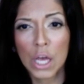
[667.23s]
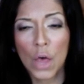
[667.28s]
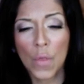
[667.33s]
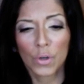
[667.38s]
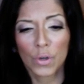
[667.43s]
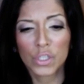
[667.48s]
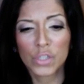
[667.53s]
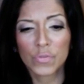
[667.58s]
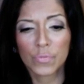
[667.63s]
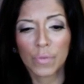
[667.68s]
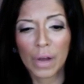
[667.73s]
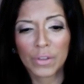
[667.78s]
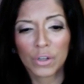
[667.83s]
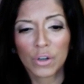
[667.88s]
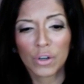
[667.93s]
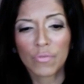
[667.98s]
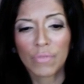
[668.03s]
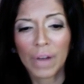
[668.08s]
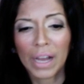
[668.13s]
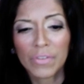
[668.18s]
There's there
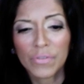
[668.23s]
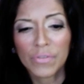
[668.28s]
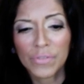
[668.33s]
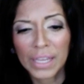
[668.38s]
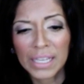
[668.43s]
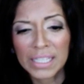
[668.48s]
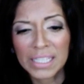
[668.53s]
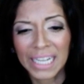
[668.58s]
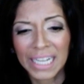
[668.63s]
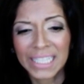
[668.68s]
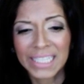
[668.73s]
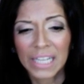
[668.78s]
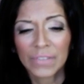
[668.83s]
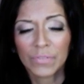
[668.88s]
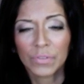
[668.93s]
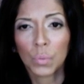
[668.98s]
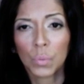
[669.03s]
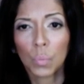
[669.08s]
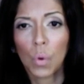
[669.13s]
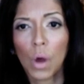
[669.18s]
are five things that I
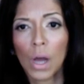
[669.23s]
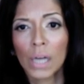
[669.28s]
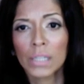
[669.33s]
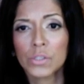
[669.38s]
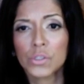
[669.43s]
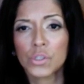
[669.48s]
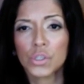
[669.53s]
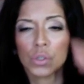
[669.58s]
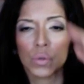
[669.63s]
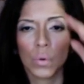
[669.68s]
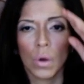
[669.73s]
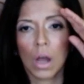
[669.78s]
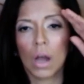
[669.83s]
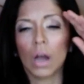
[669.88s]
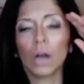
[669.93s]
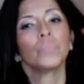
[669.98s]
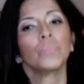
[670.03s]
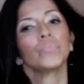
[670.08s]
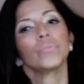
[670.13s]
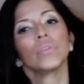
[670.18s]
definitely want to um,